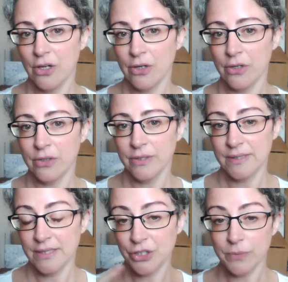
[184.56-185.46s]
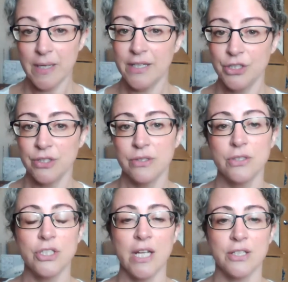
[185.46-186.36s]
your situation,
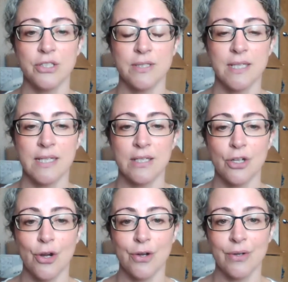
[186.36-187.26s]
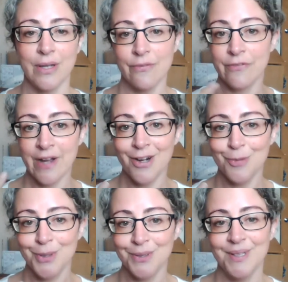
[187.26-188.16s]
changes in your
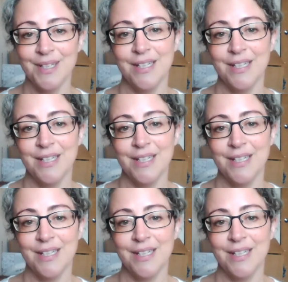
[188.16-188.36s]
environment,